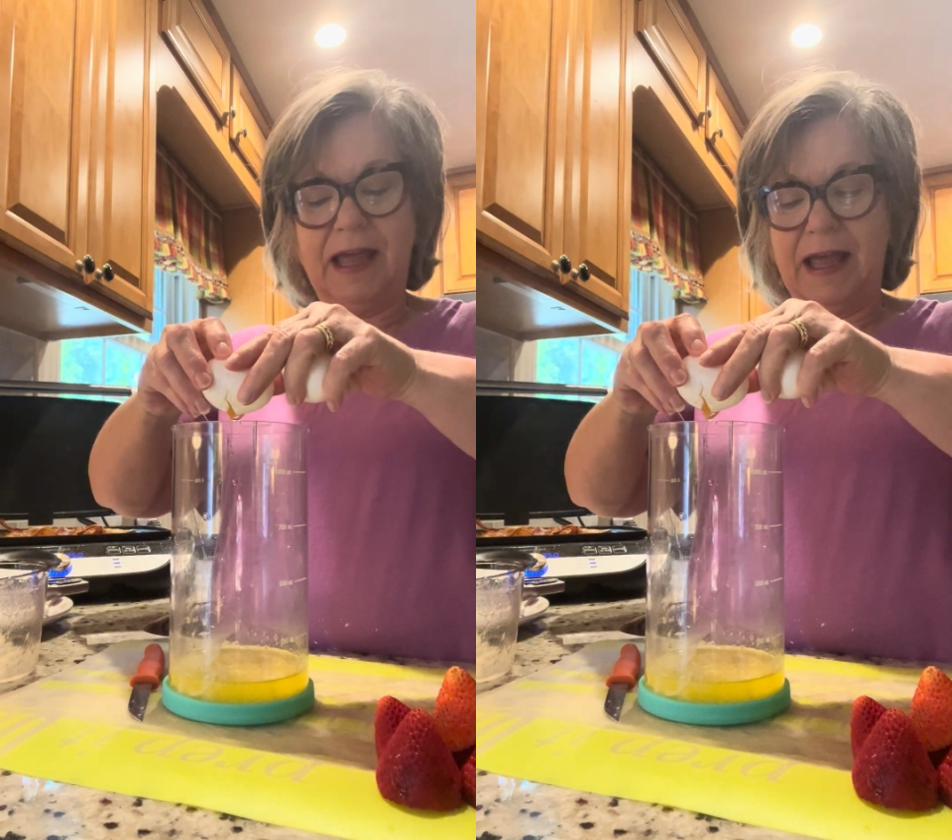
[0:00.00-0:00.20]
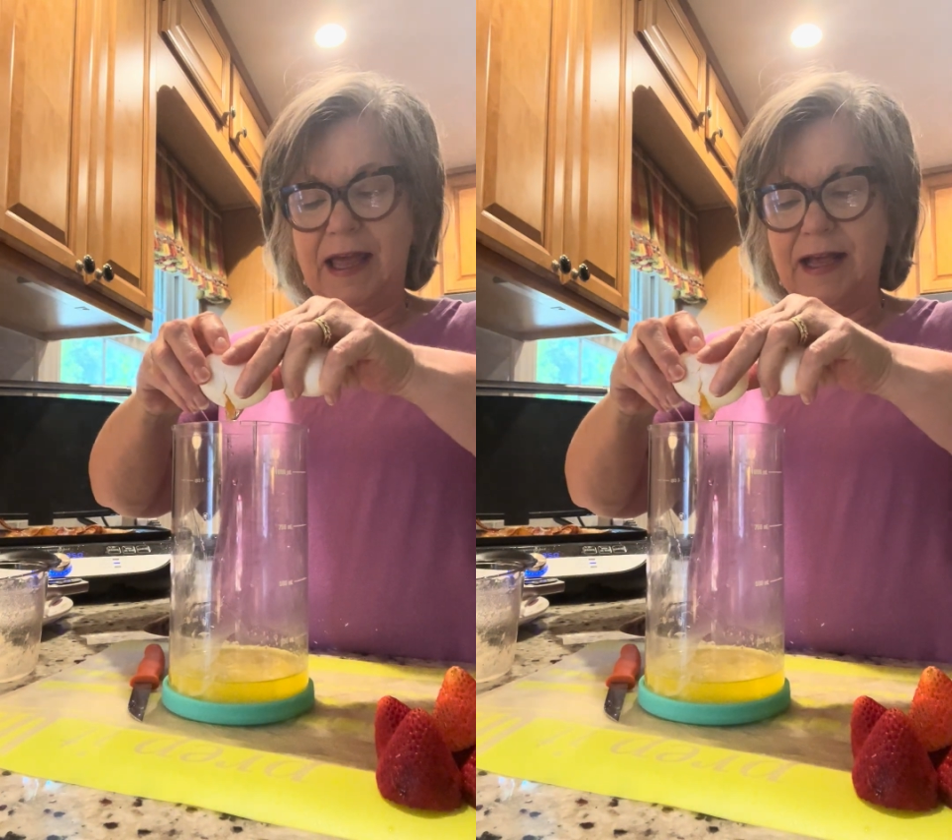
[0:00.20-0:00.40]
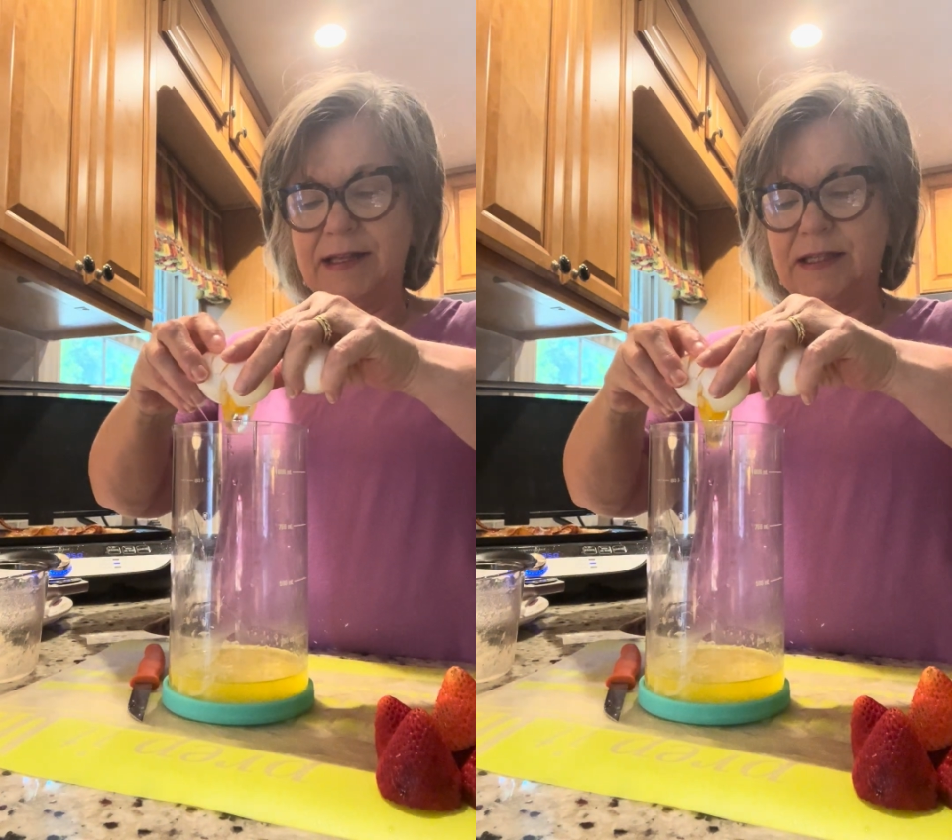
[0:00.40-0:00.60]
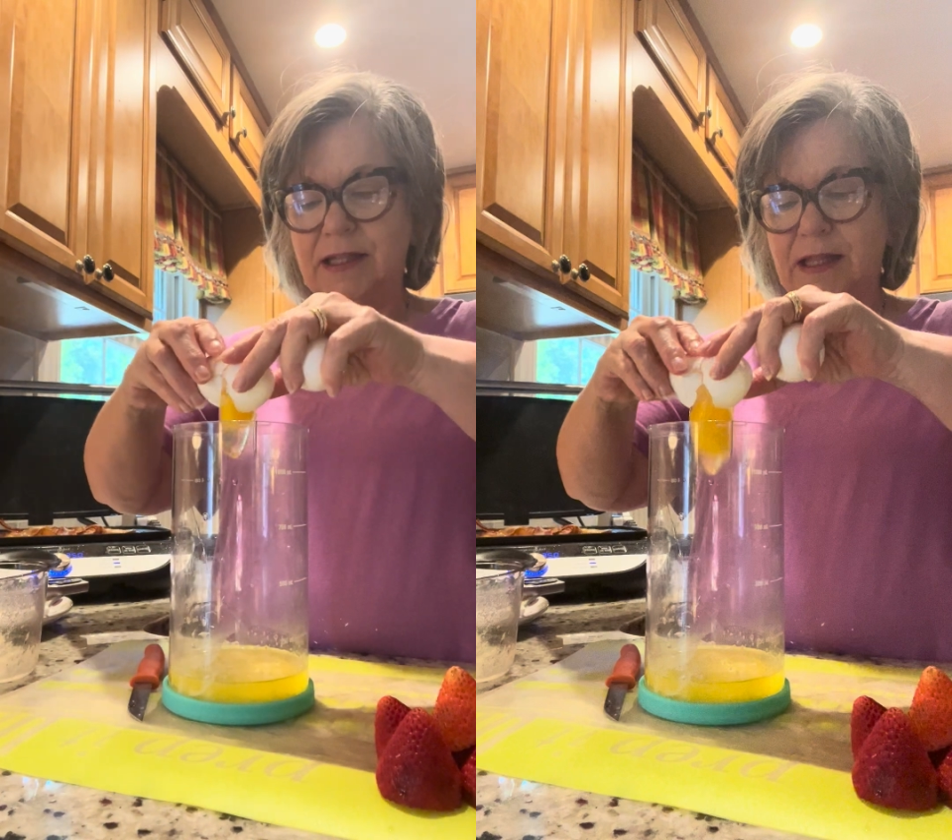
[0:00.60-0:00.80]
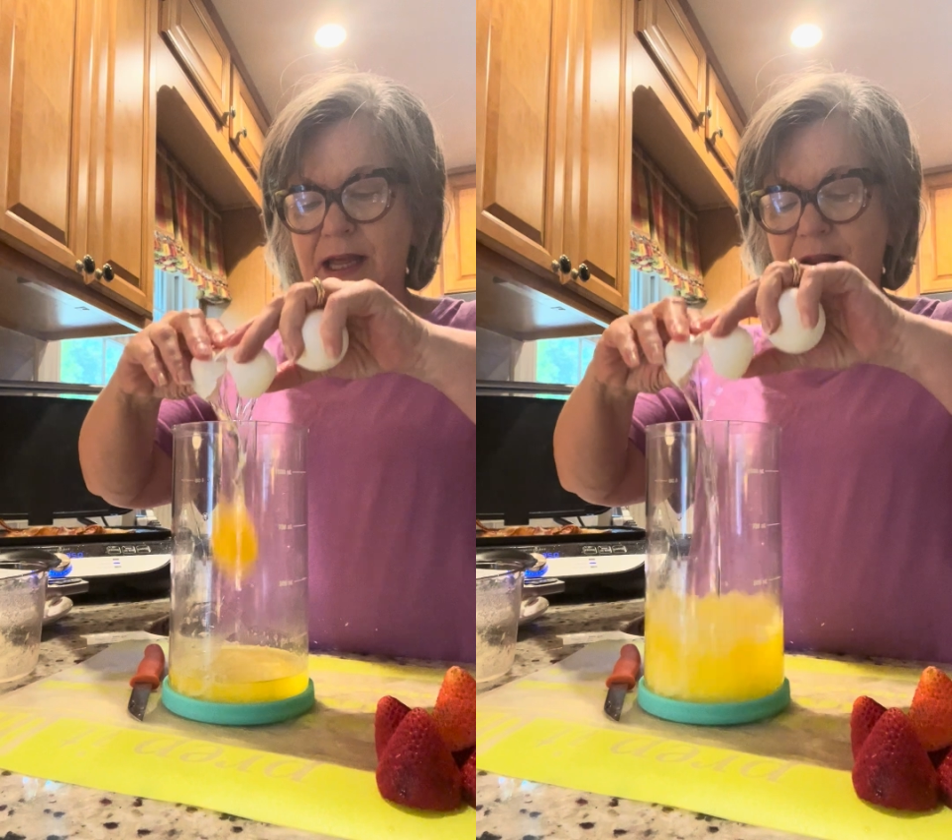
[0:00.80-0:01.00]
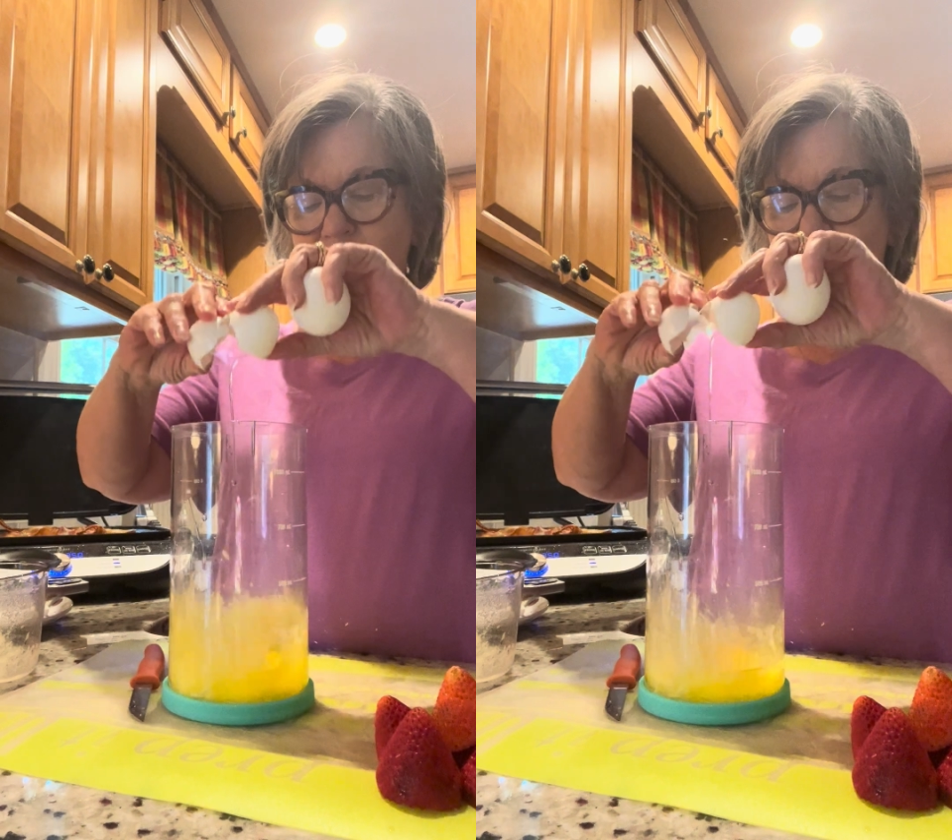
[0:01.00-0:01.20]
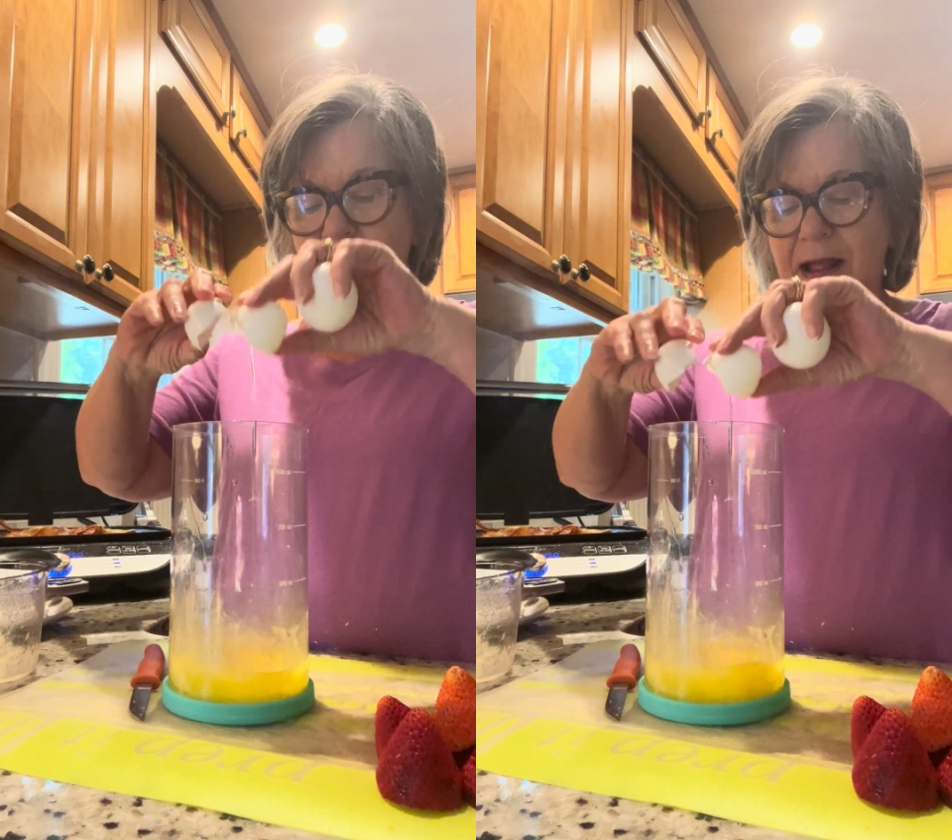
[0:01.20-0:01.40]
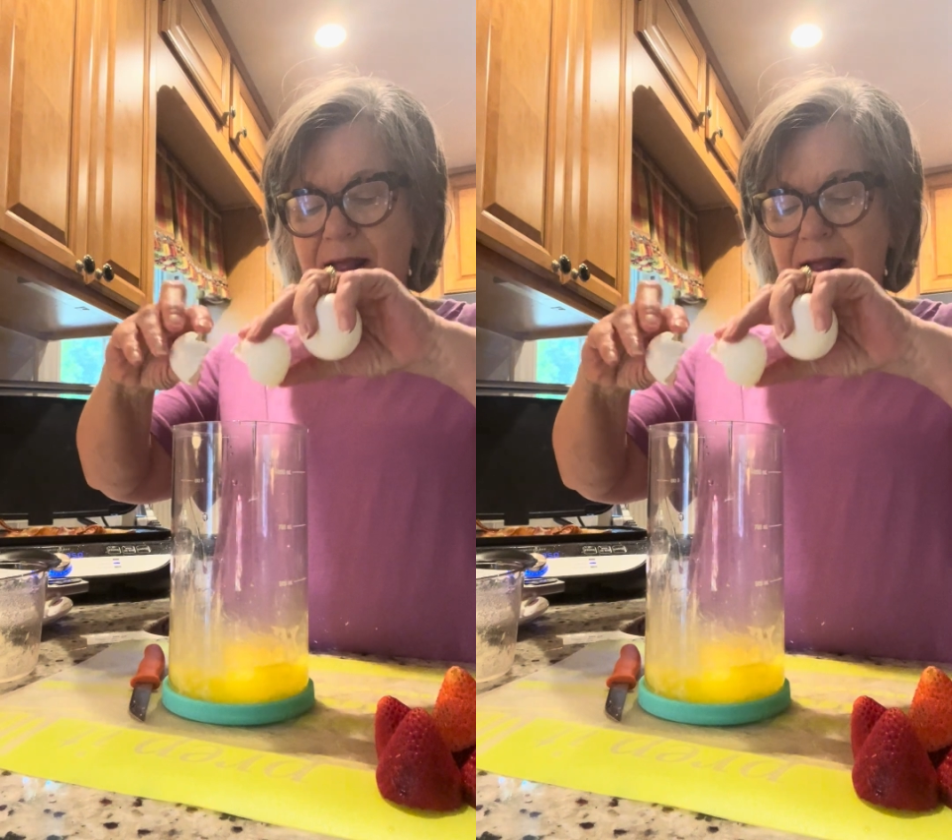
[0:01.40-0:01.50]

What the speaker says: eggs in there,